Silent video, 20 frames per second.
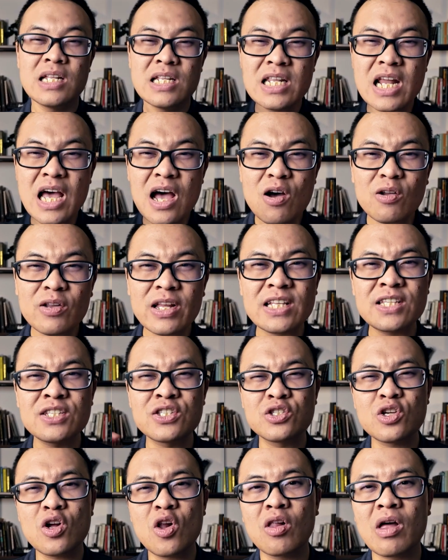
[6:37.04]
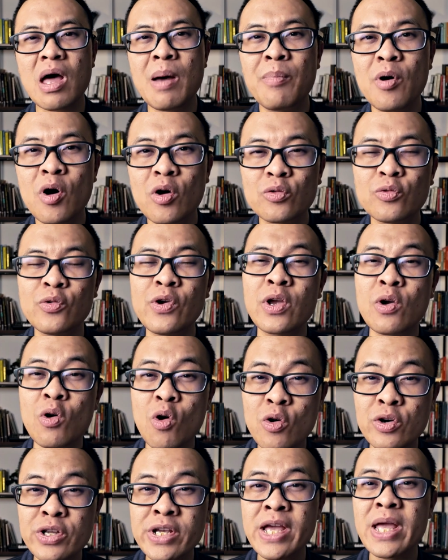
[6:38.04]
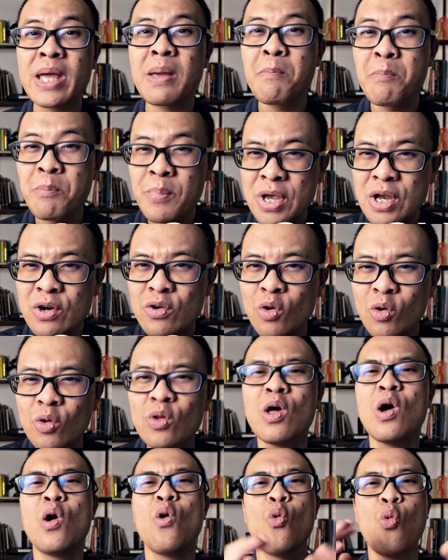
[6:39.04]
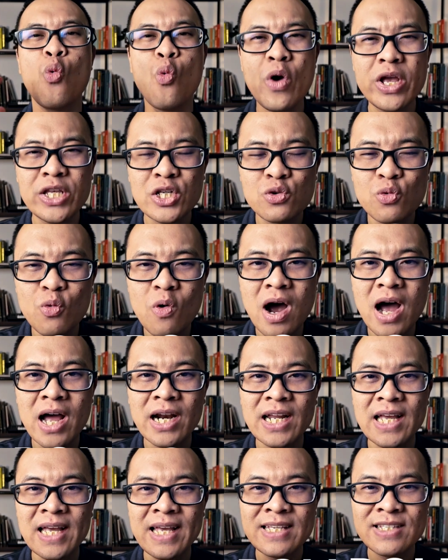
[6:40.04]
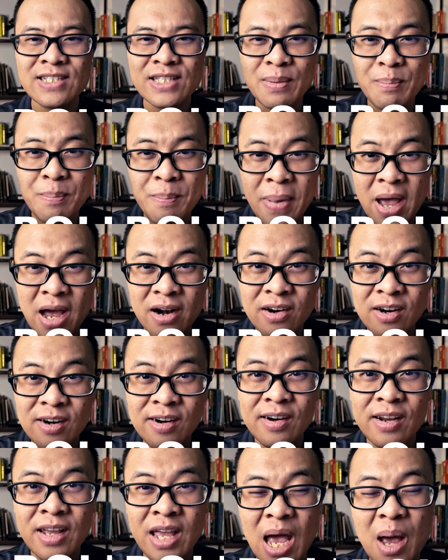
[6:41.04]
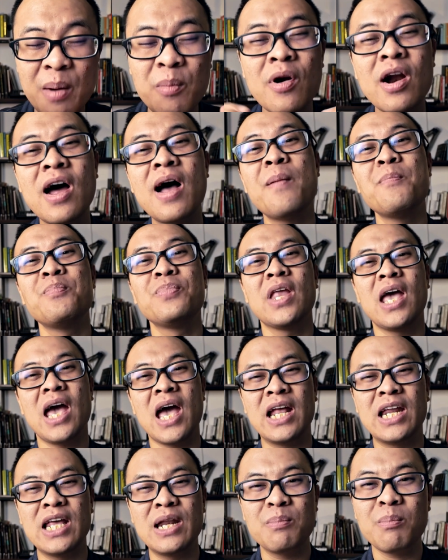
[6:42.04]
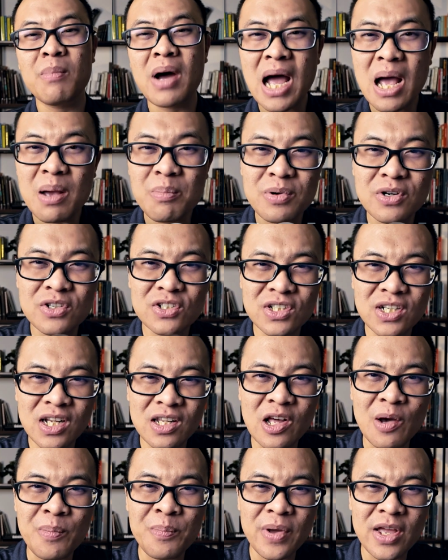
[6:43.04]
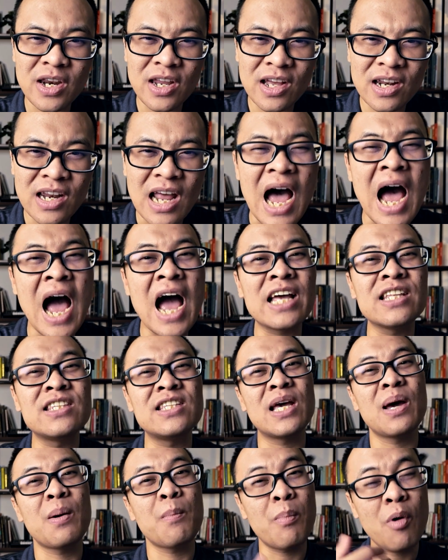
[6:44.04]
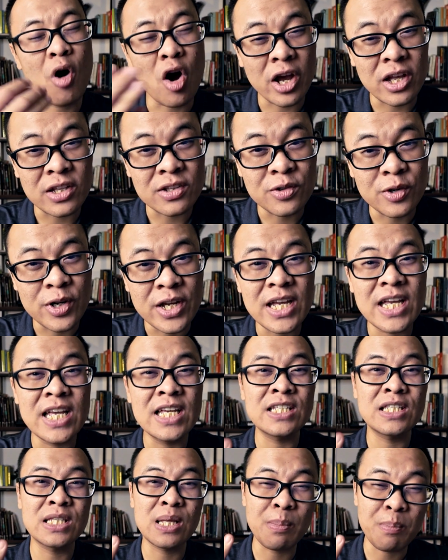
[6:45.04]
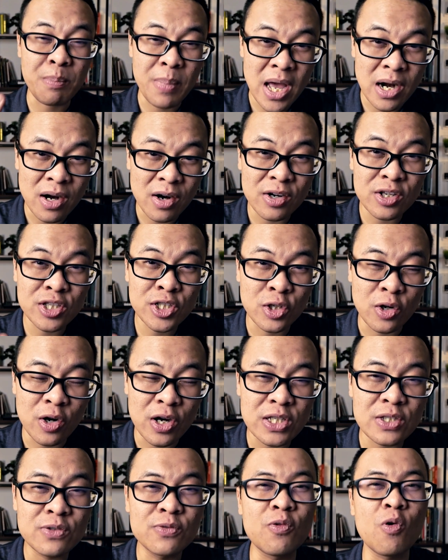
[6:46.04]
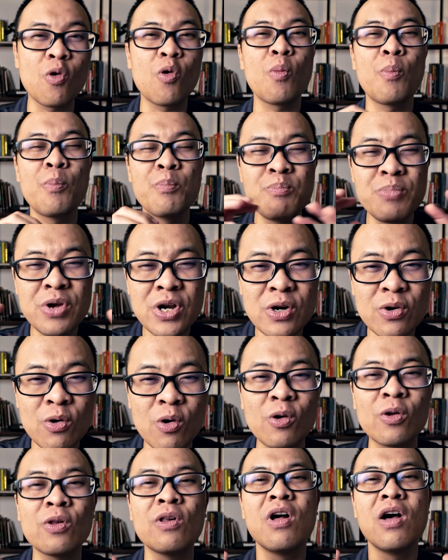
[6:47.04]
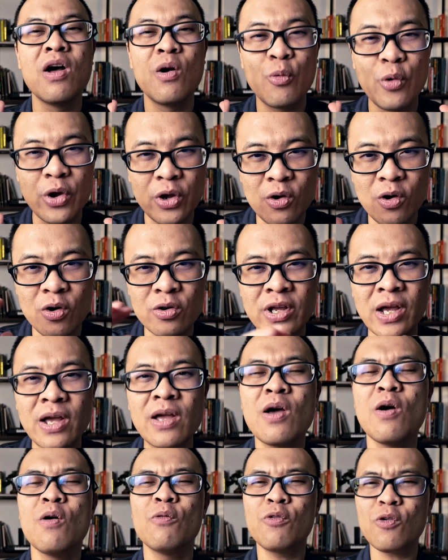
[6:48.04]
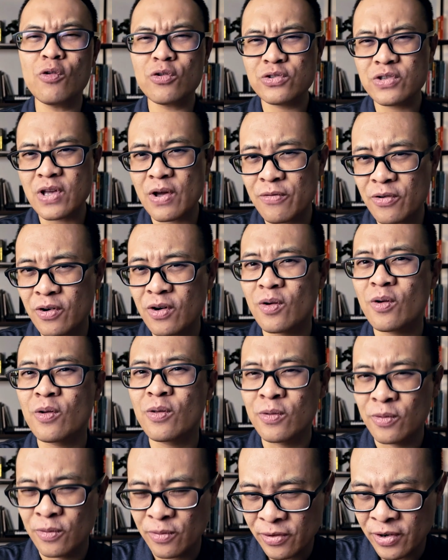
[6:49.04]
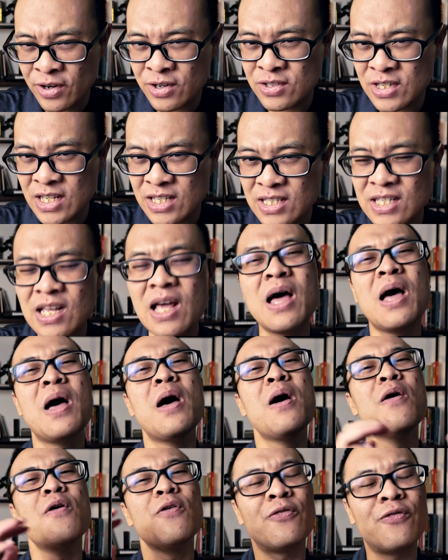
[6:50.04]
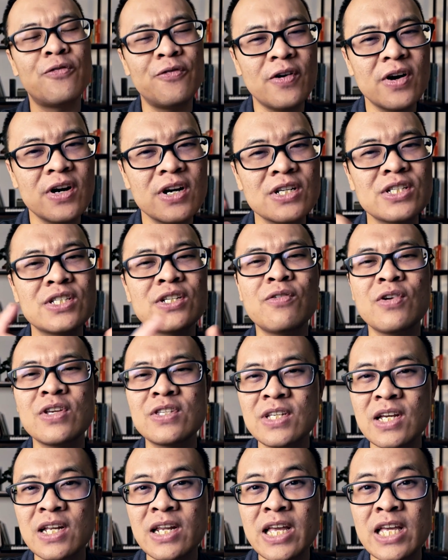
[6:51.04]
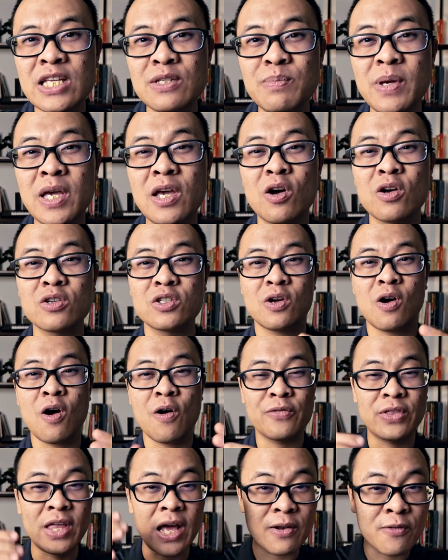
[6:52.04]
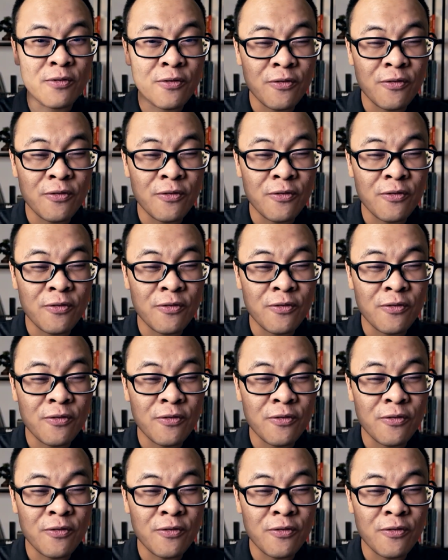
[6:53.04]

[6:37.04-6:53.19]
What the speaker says: Now let's talk about recording B-roll. Which one is the better camera? And in my personal opinion, I think Pocket 3 is the better choice for B-roll recording for several reasons. First reason is because of that